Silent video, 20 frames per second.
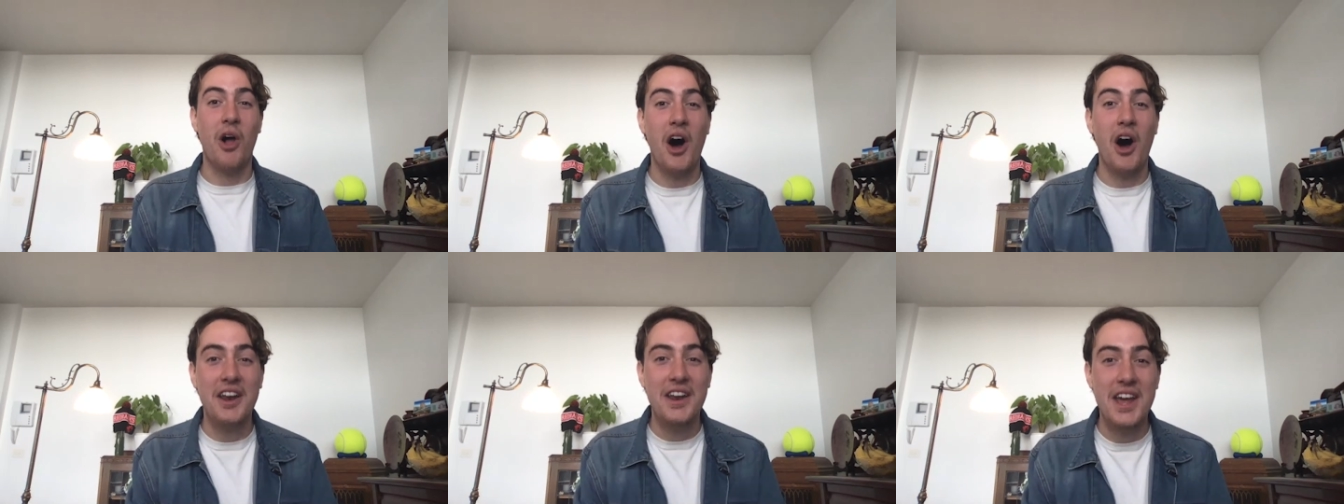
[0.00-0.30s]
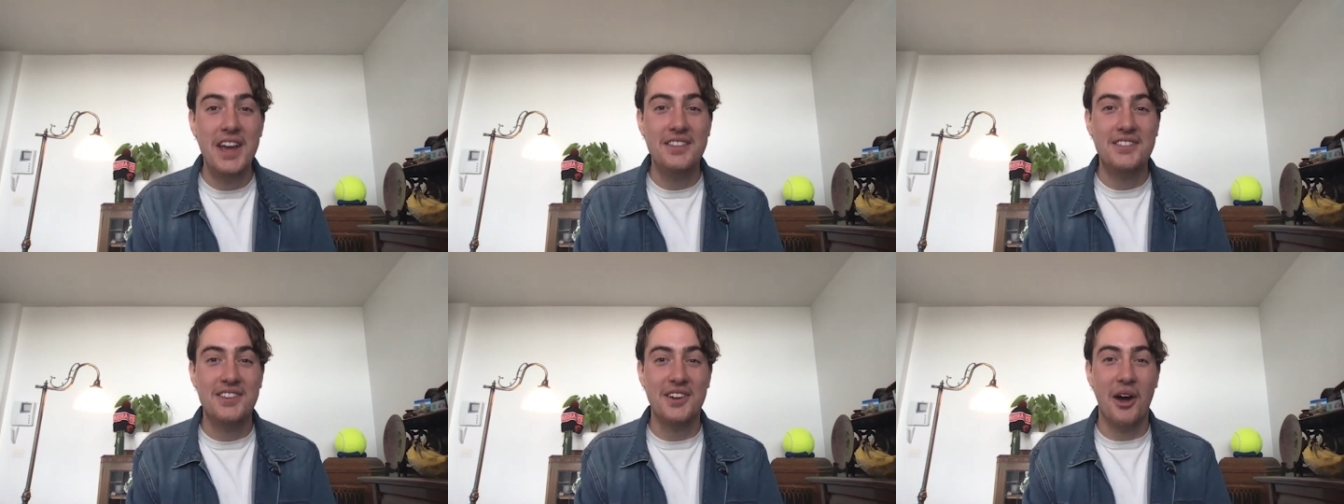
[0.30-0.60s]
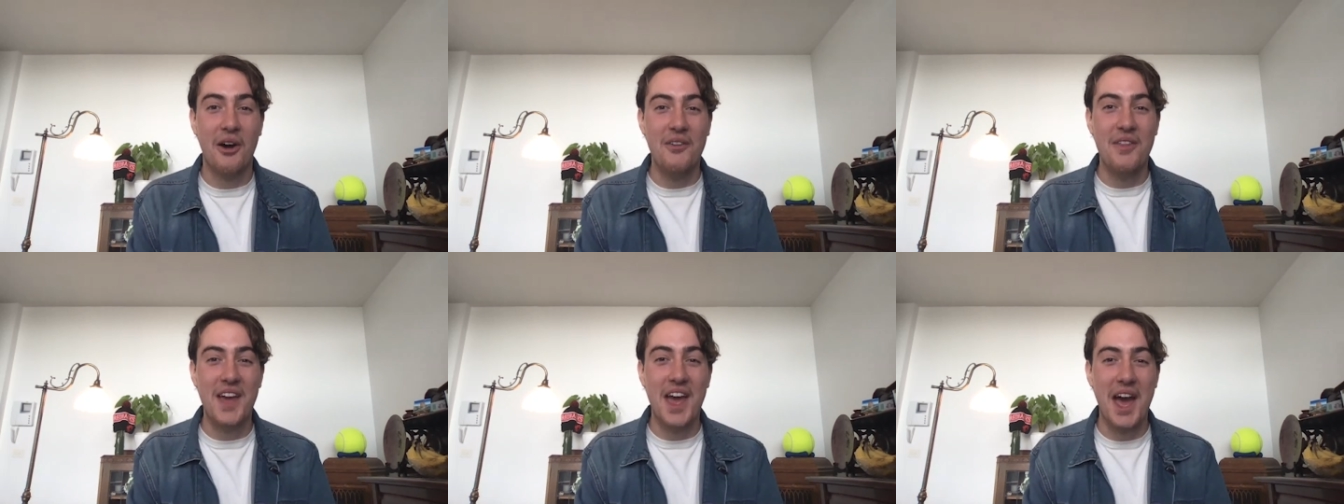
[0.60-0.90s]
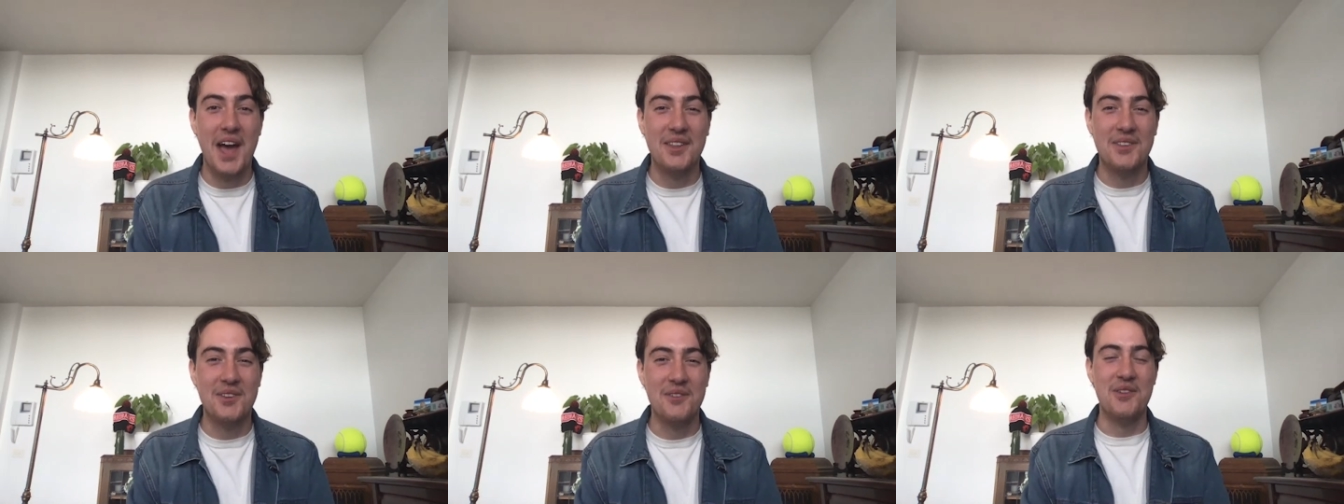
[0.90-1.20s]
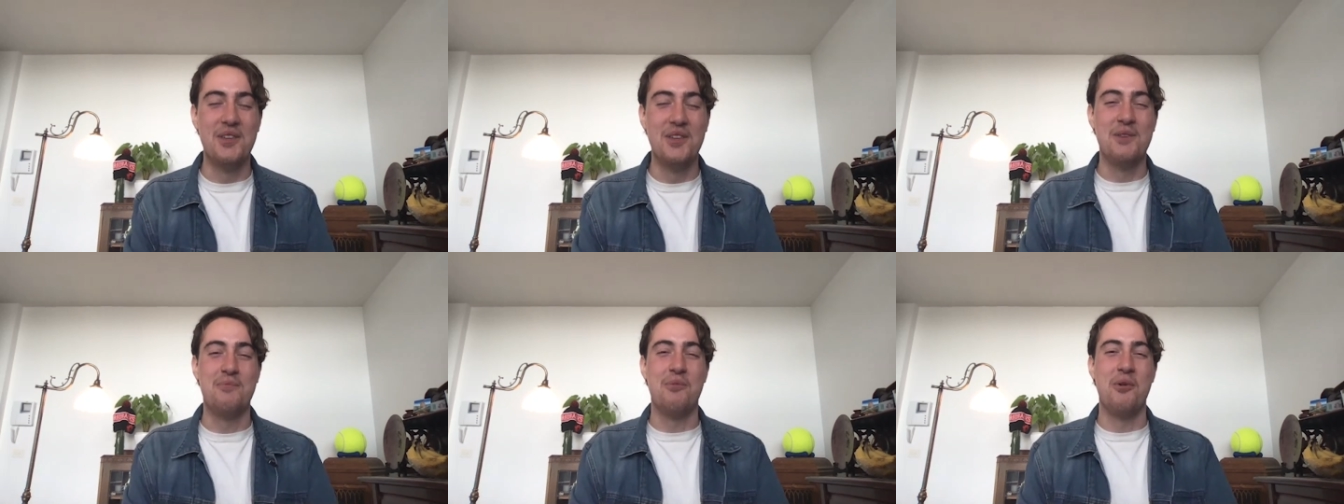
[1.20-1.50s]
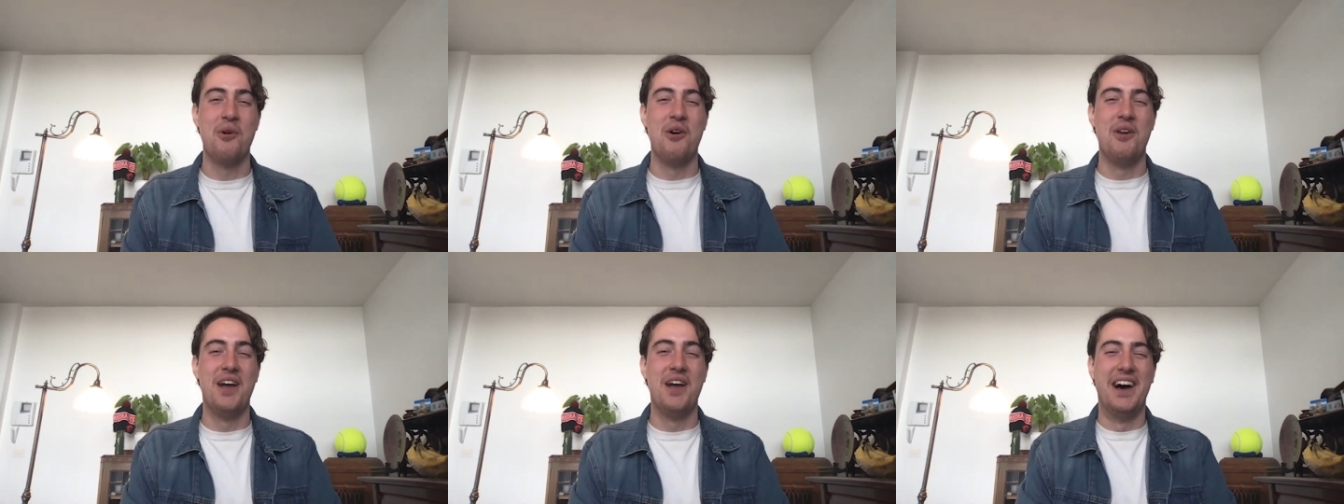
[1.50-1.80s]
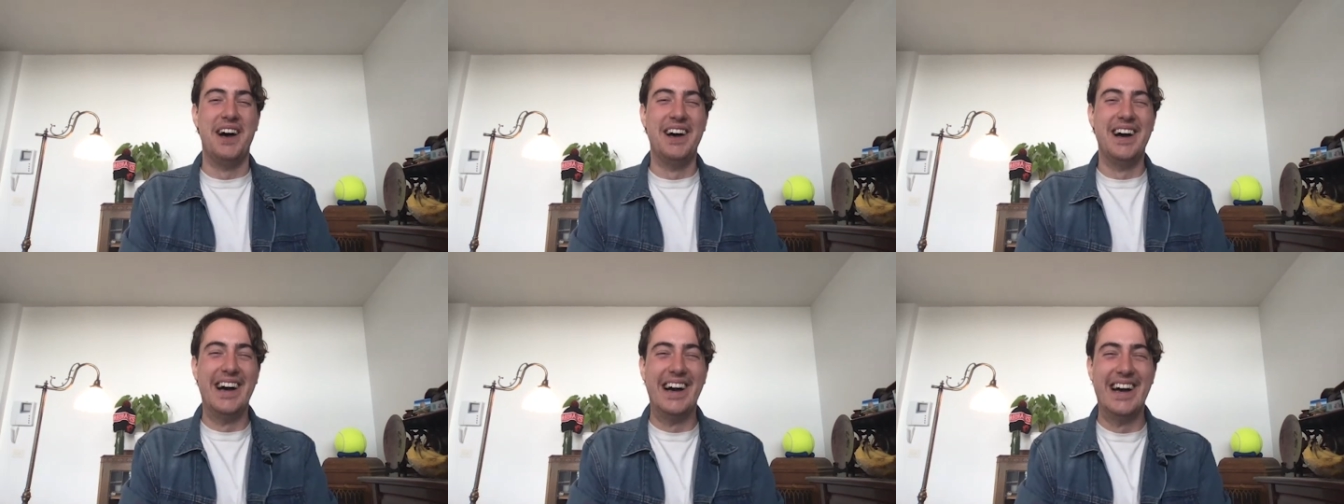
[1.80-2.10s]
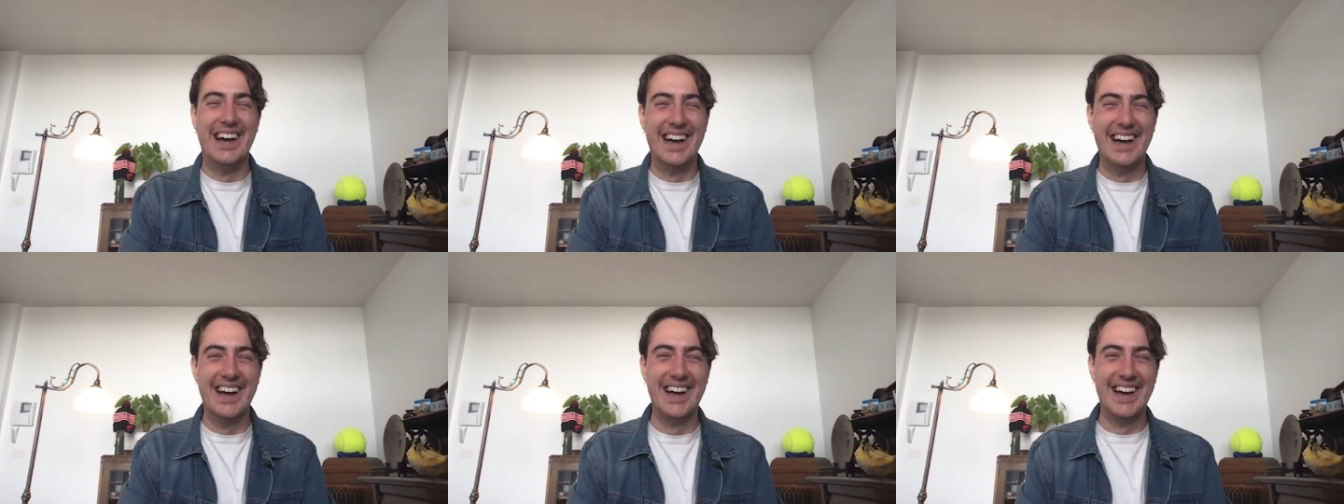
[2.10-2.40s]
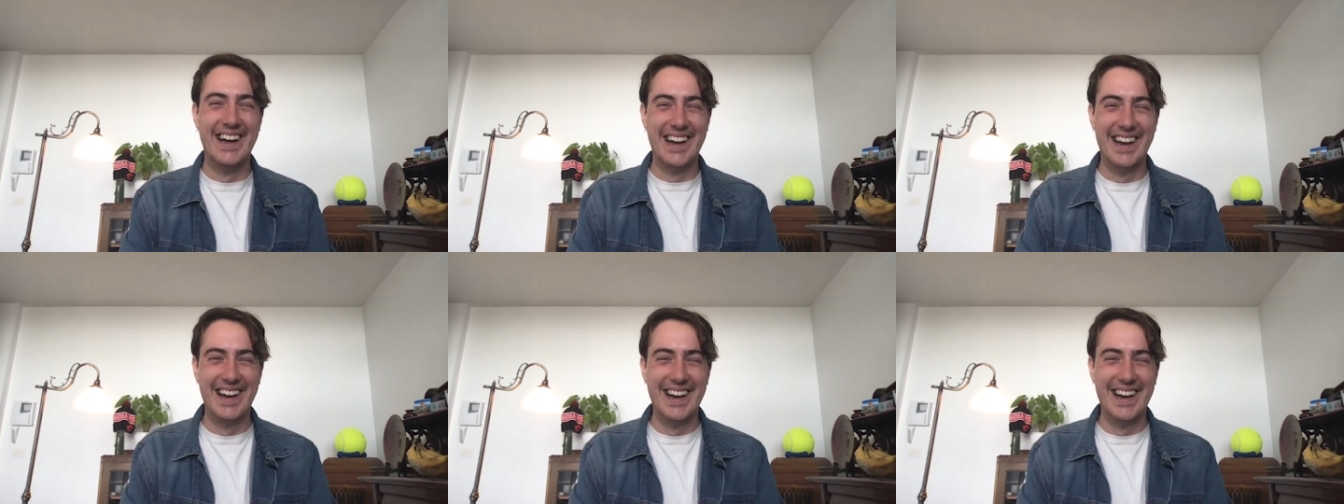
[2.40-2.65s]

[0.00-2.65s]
I need to know the answer for this, Prerna. Well,